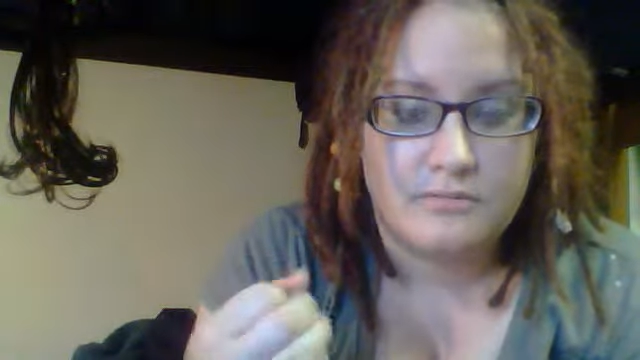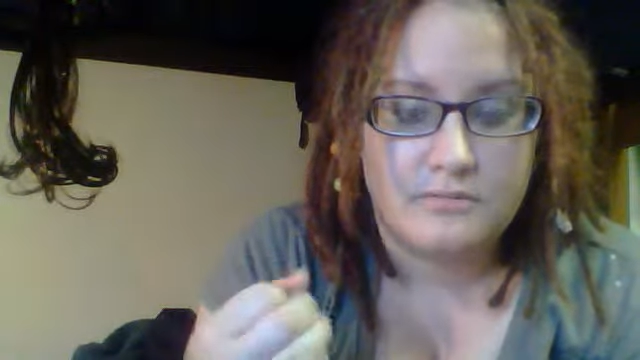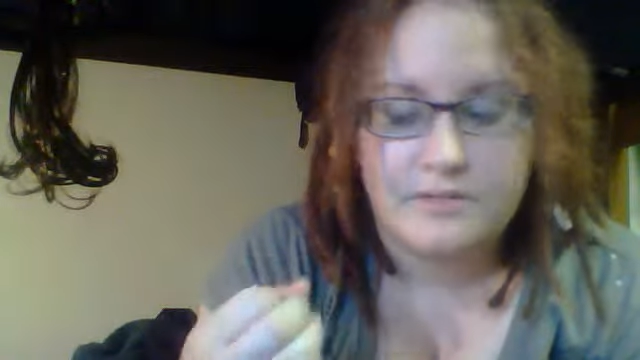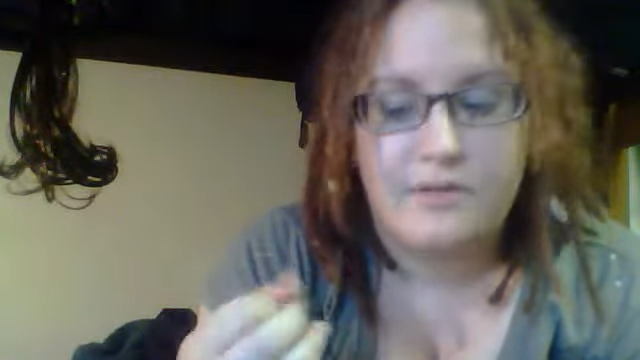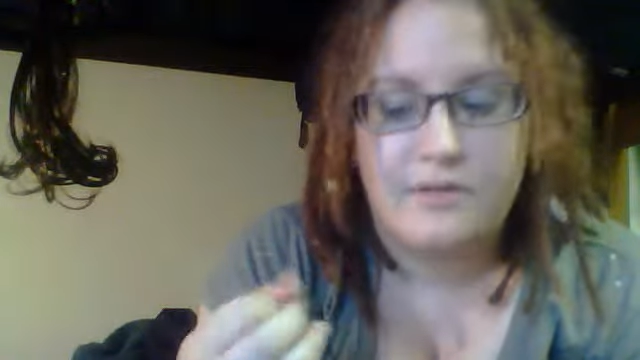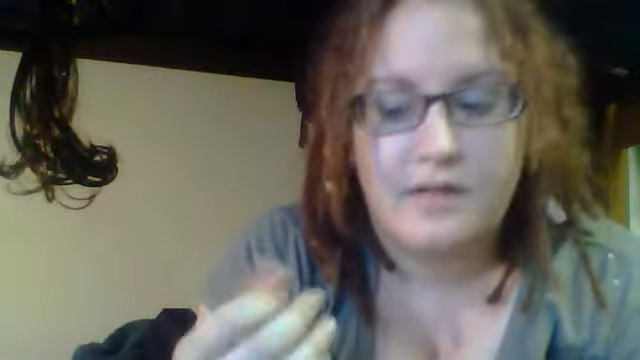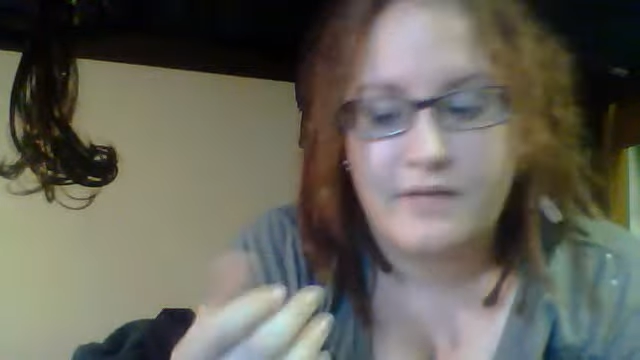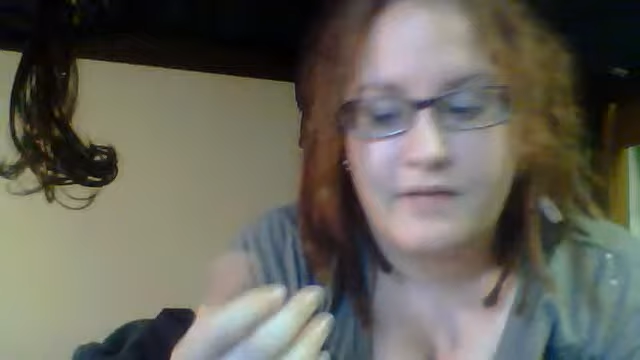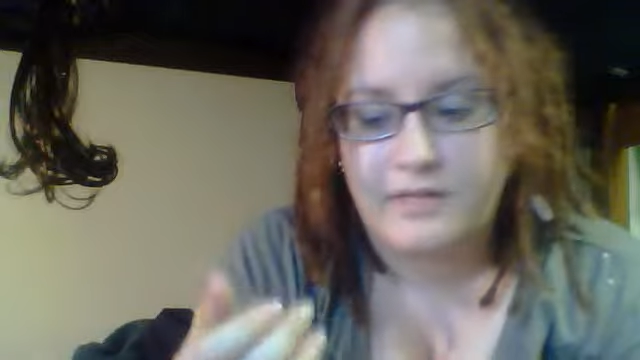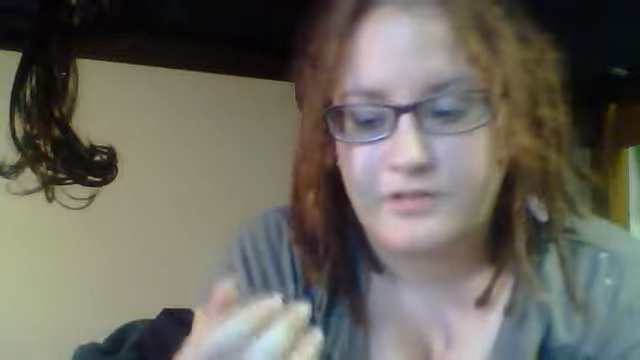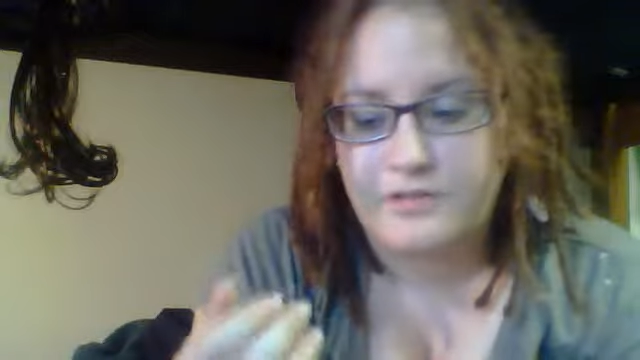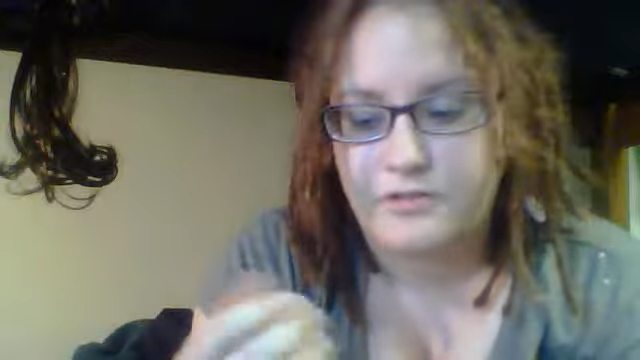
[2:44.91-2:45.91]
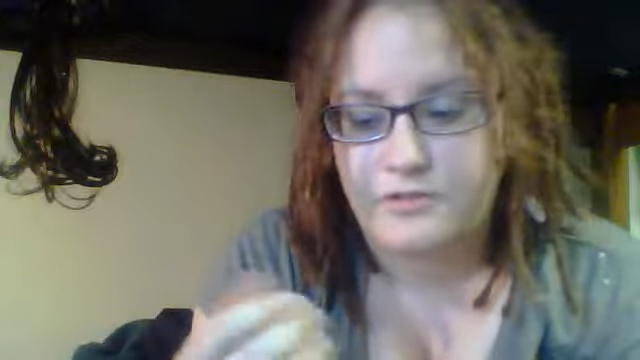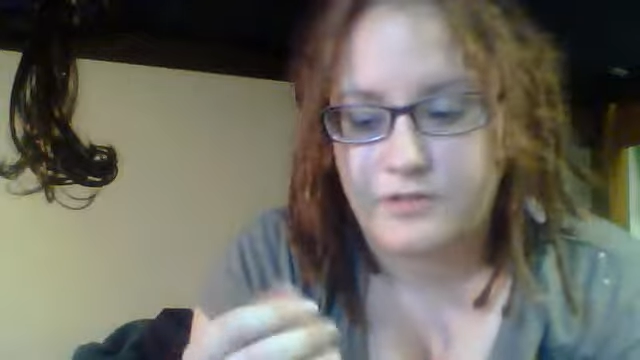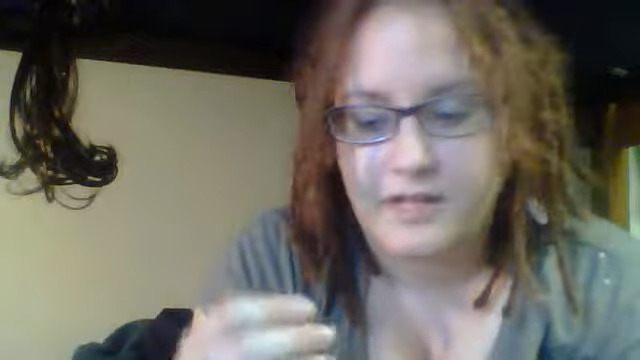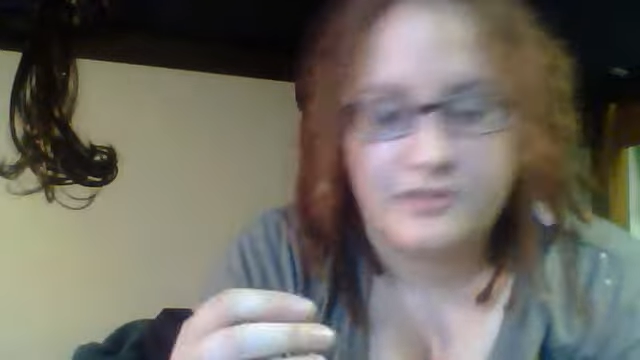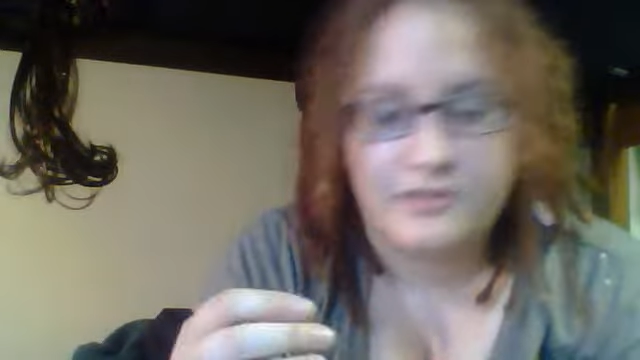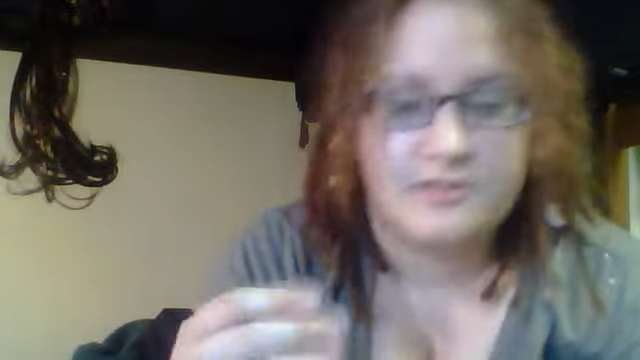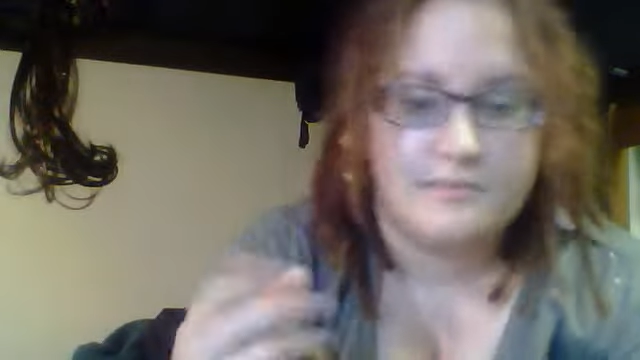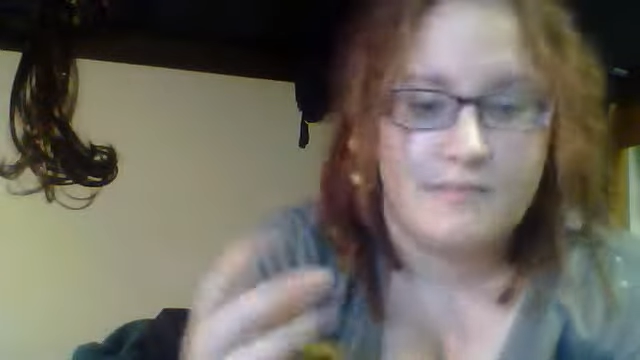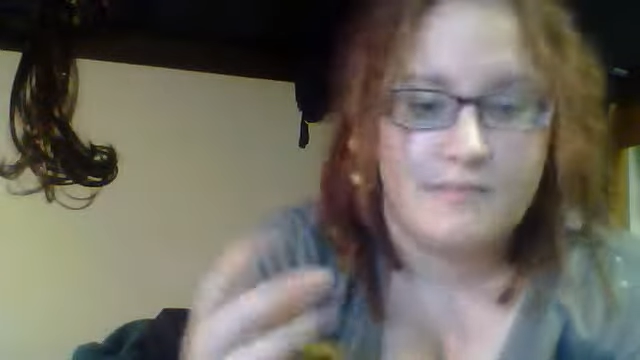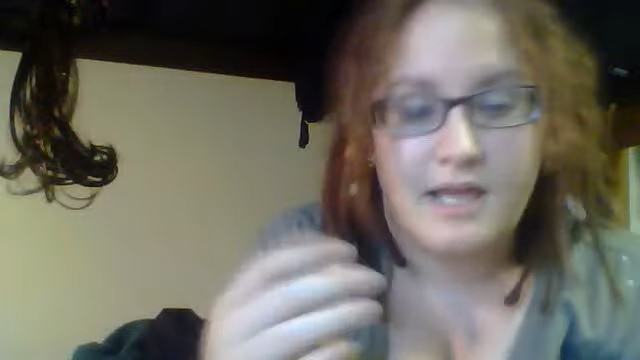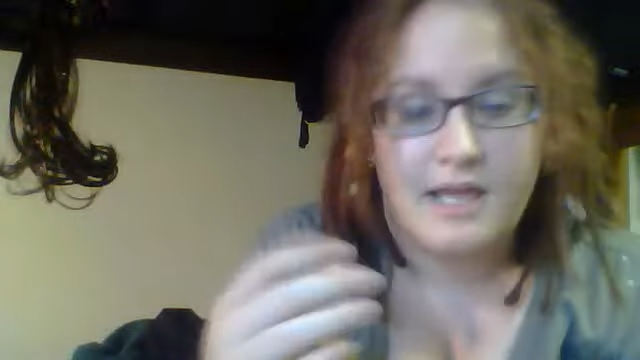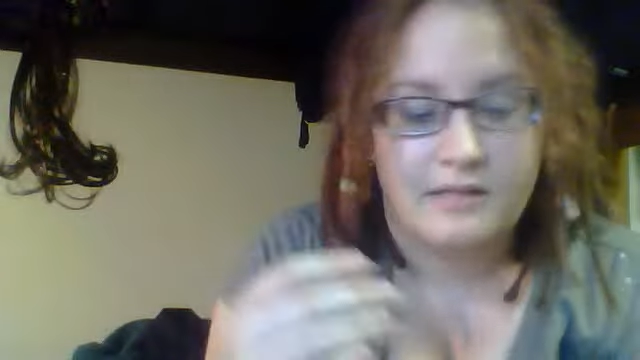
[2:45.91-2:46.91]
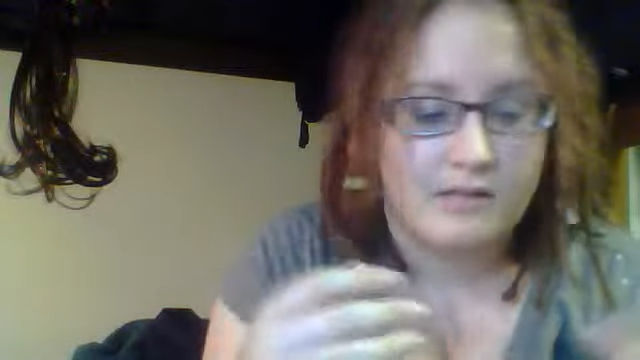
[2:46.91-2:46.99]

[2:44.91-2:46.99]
so I'll have an extra dread just hanging